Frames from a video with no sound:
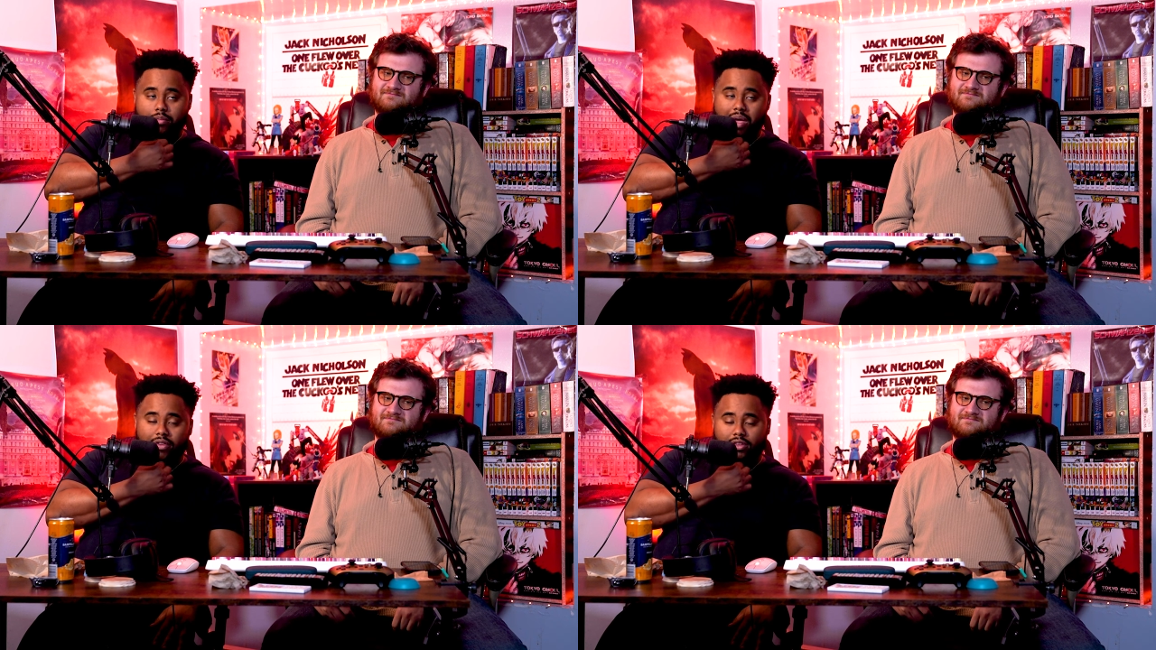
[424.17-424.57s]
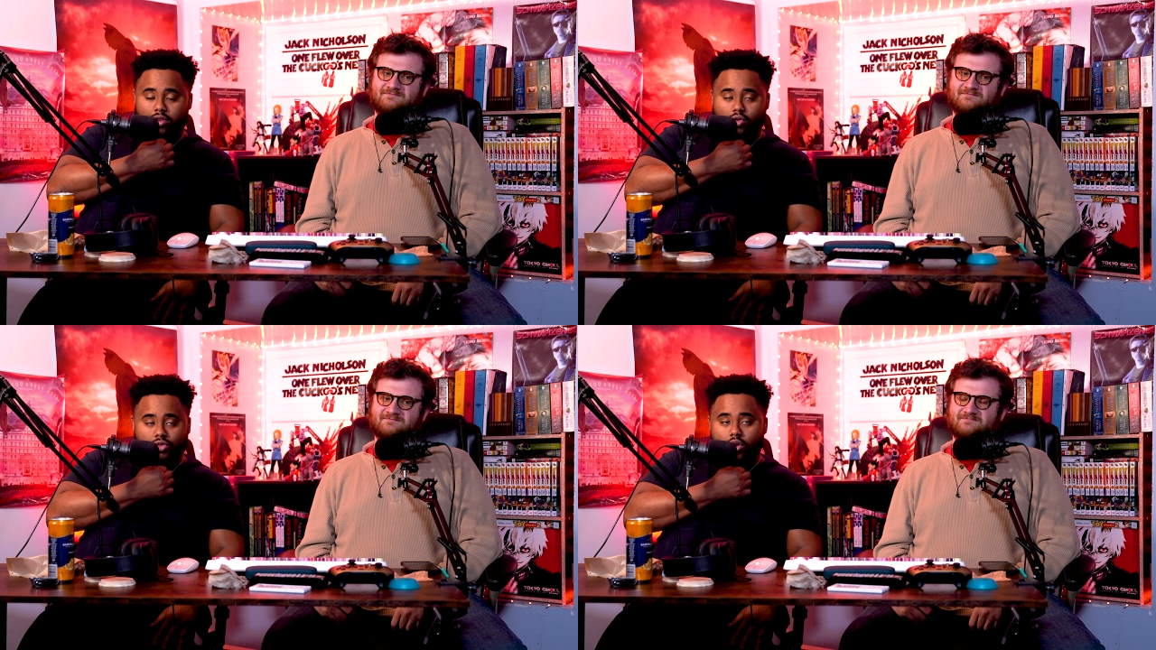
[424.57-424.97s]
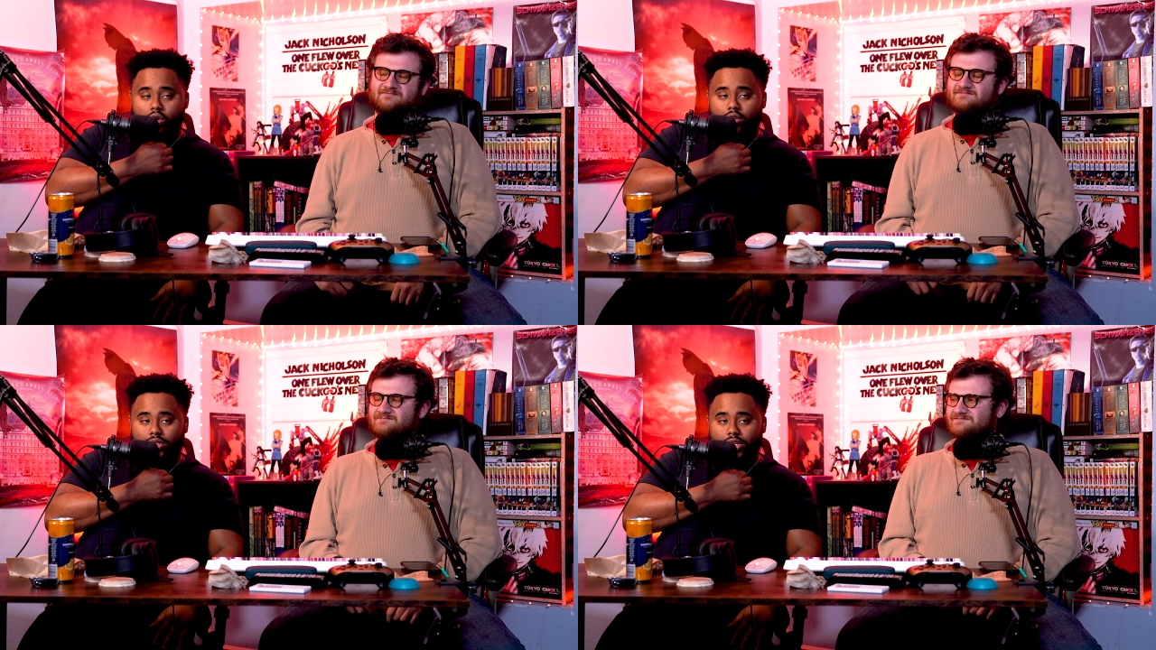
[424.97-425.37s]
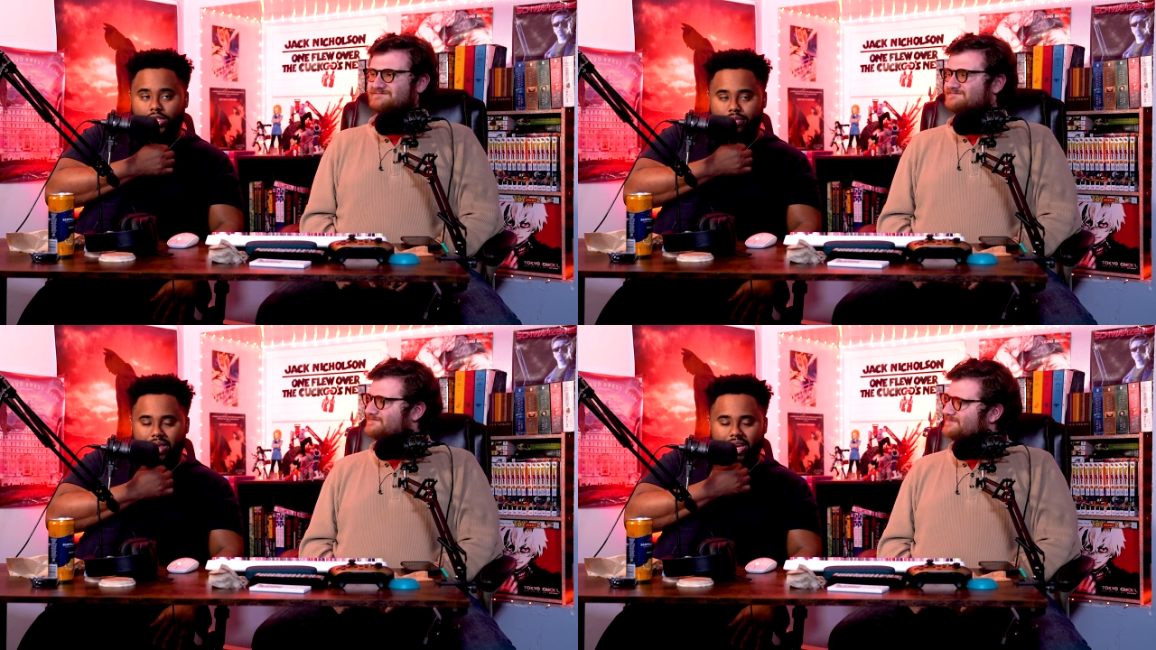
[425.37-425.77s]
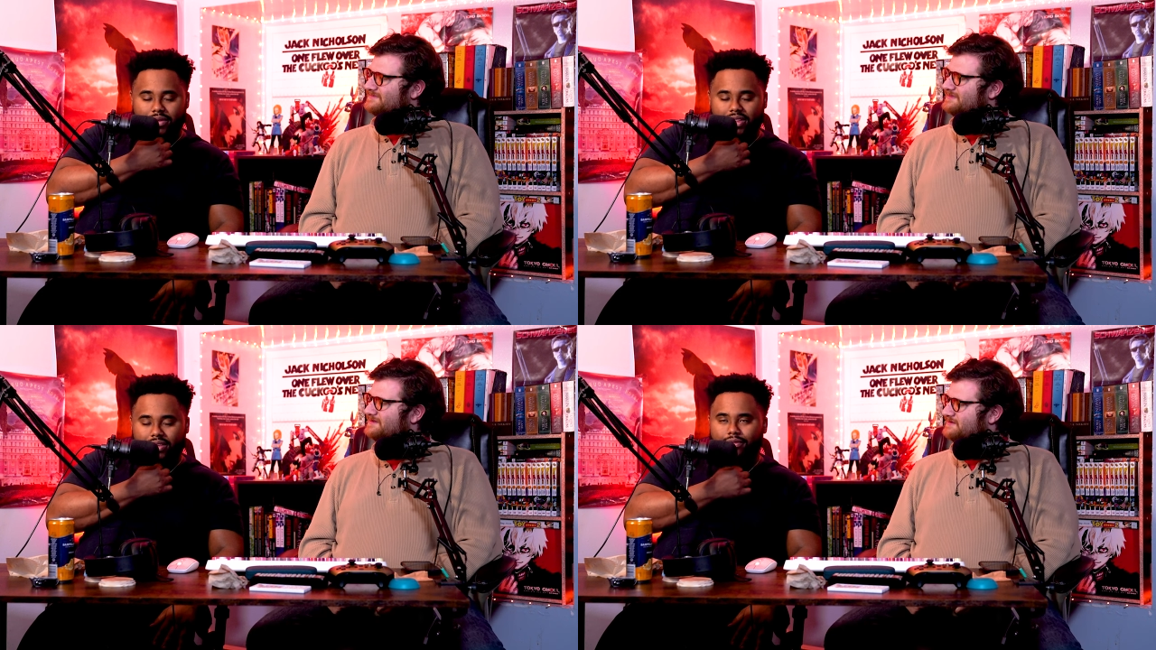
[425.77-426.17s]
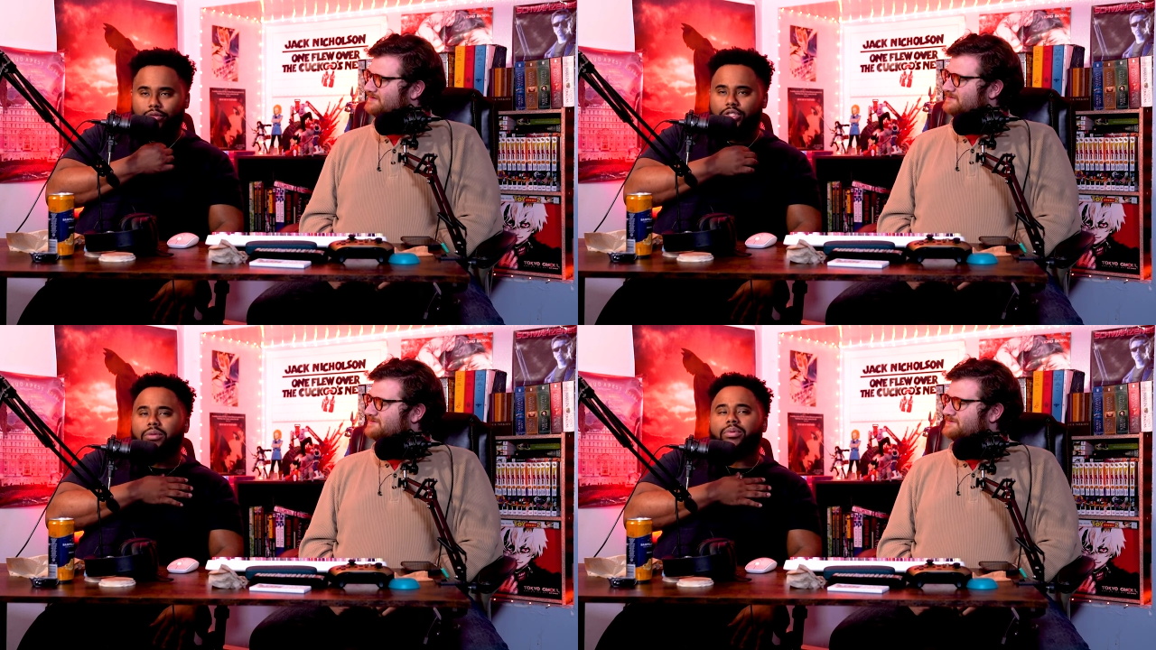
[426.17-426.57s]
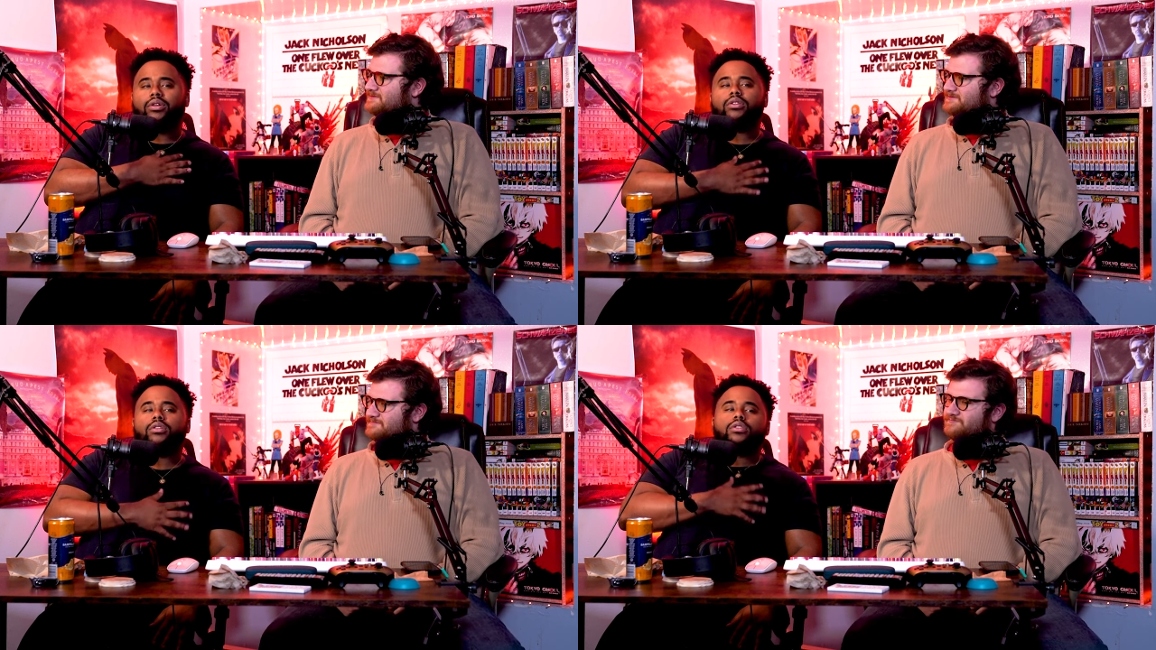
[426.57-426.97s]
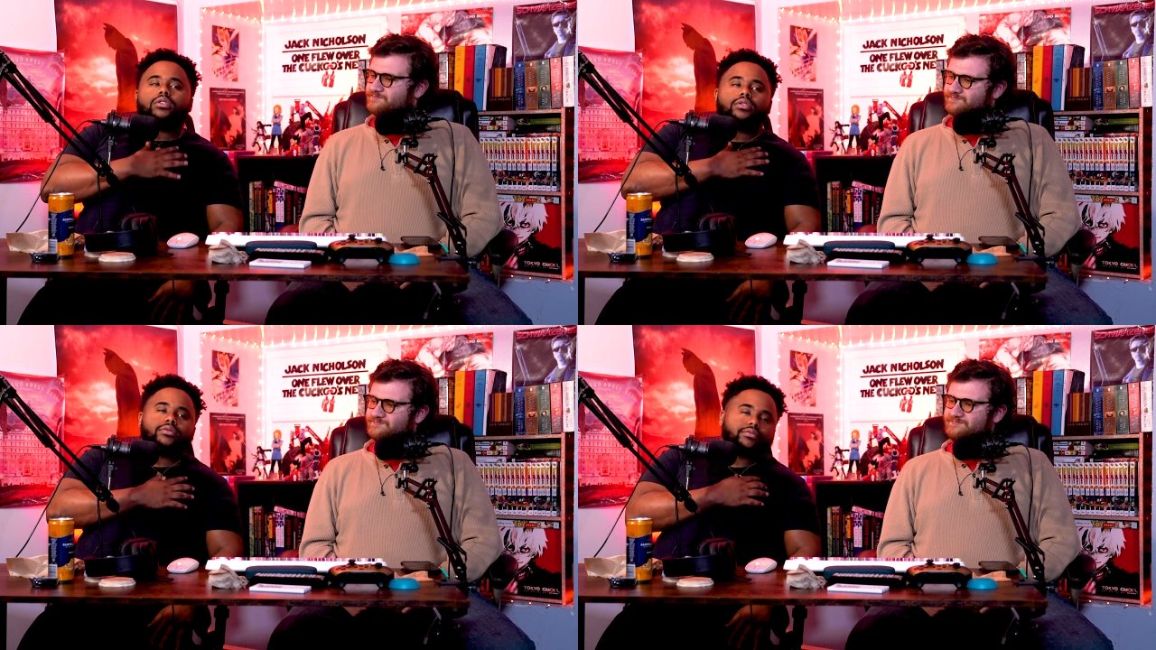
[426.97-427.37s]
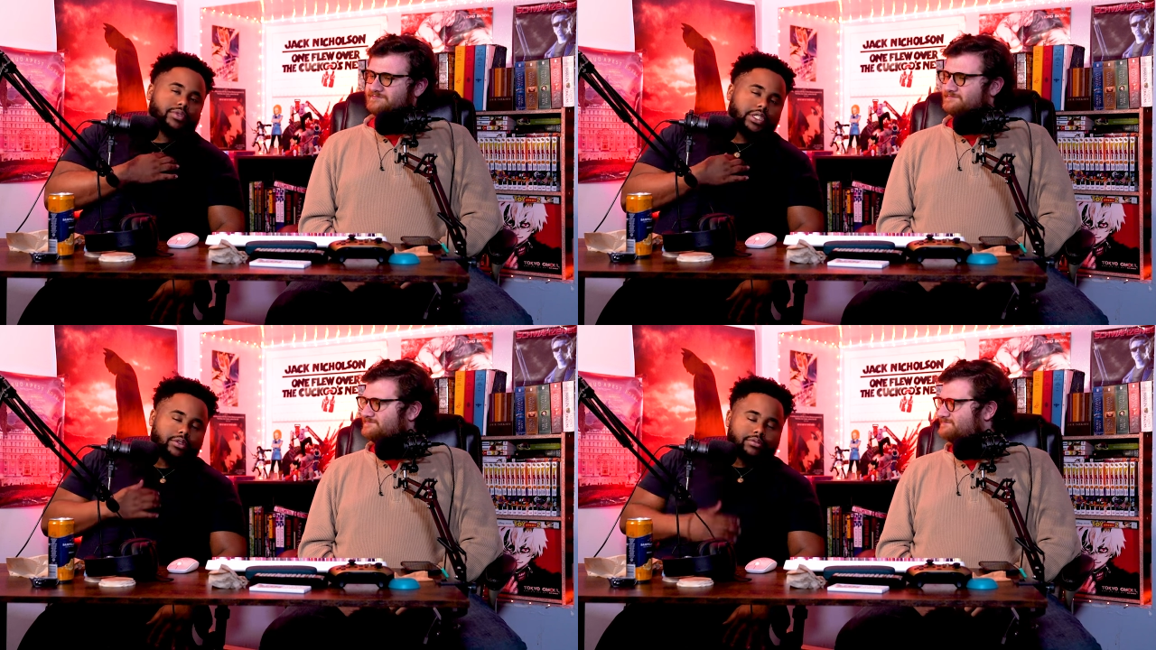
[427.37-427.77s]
Speaker 1: Maverick close calls and just made everything feel cheaper. Mm-hmm. Uh,